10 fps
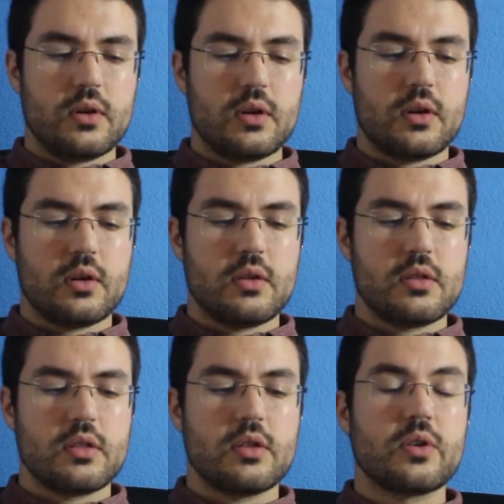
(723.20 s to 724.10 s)

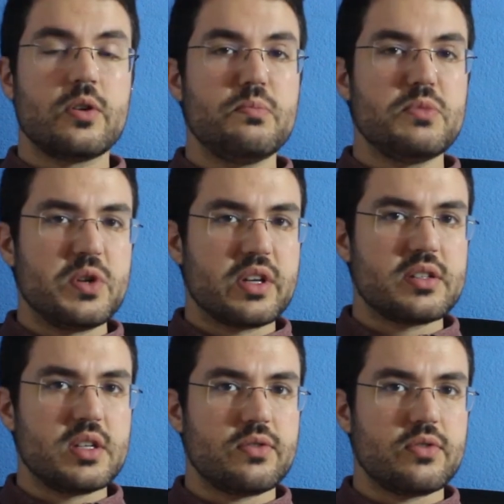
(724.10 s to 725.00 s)
The
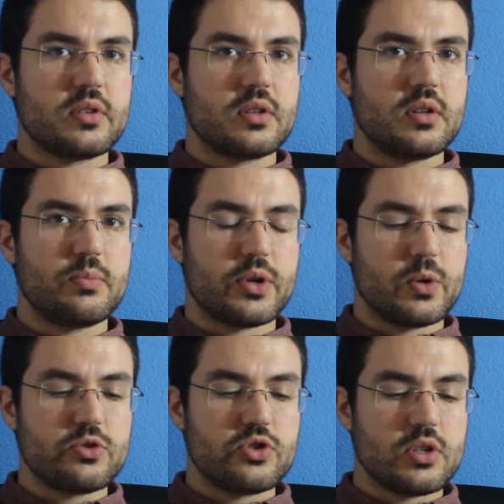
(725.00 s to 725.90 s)
communicative
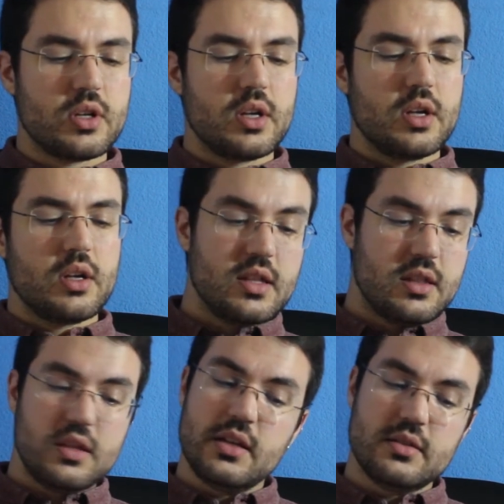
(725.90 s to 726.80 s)
approach.
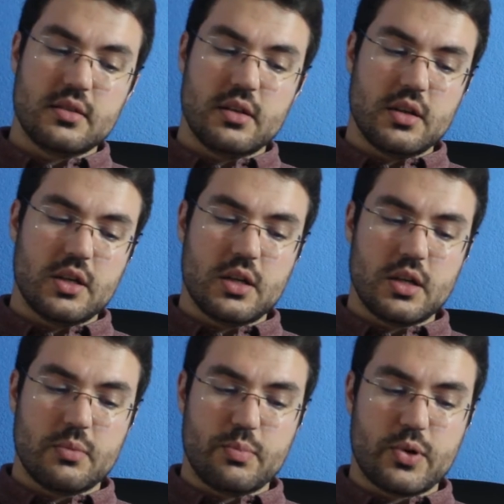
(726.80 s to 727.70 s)
This
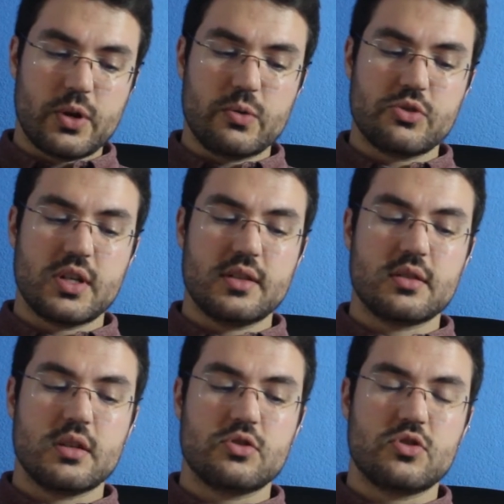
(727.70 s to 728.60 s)
approach
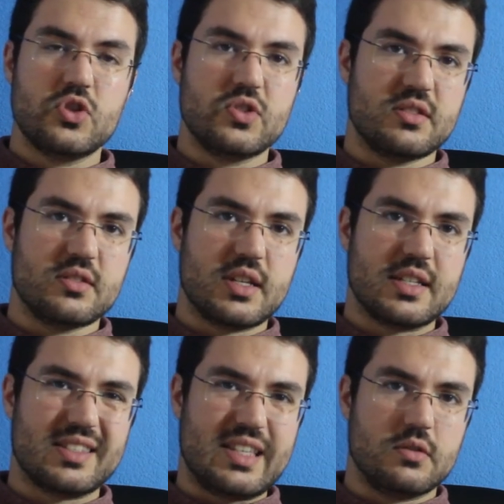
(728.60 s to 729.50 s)
is
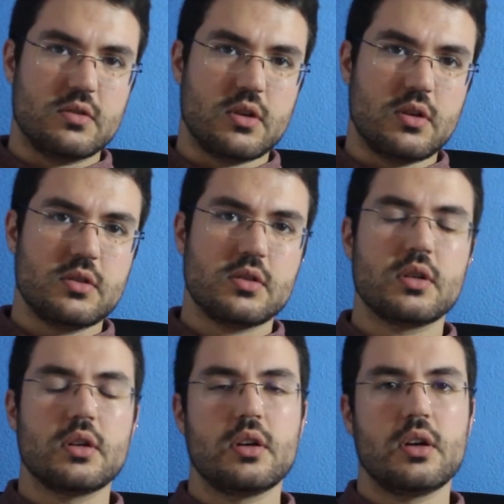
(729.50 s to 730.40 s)
student-centered,
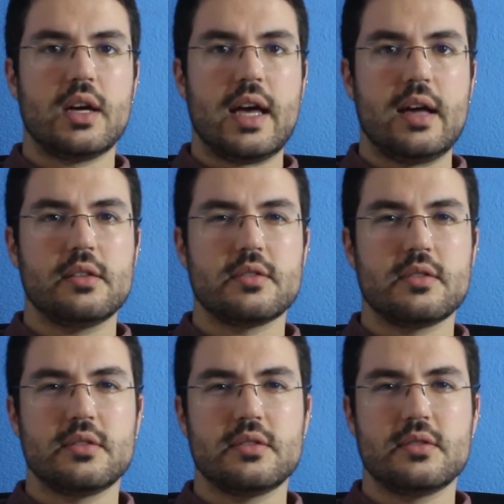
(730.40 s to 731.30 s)
and
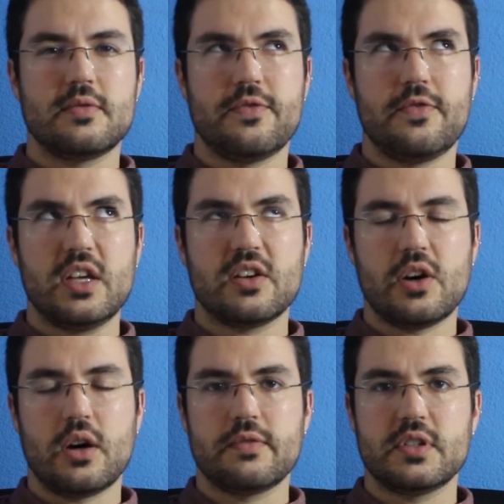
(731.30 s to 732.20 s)
the figure
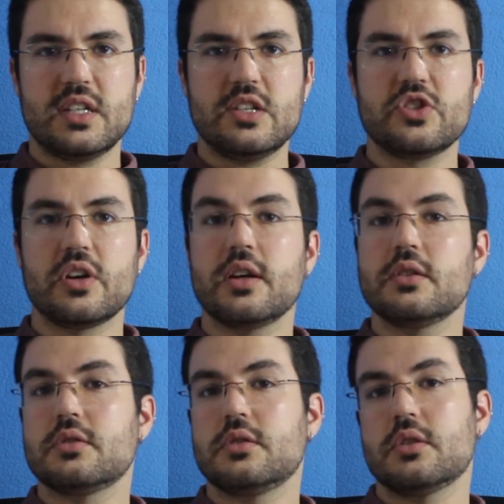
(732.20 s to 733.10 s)
of the teacher
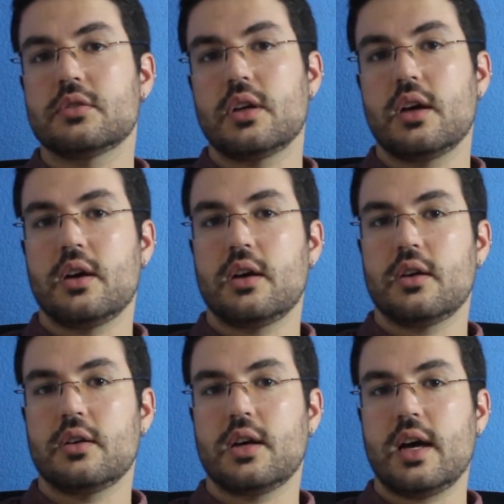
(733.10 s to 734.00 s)
is just
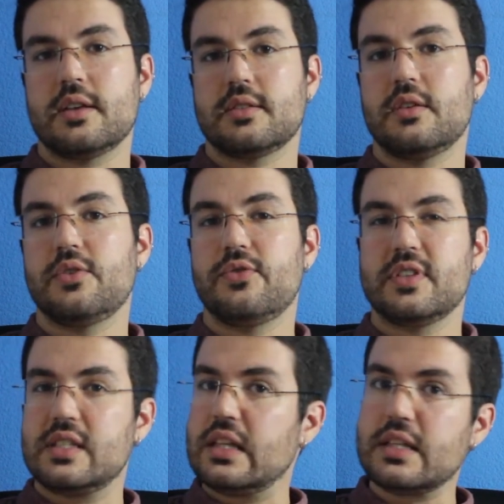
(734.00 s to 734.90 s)
as a
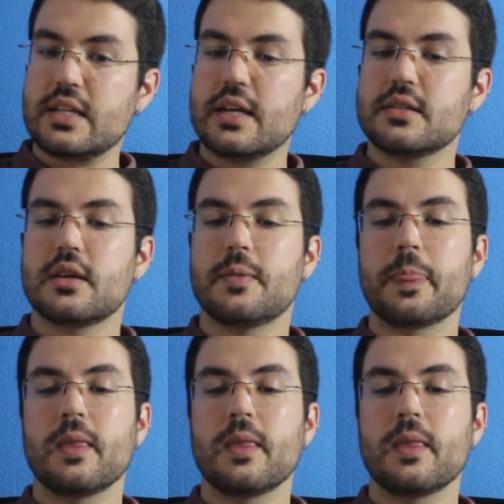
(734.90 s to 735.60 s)
facilitator.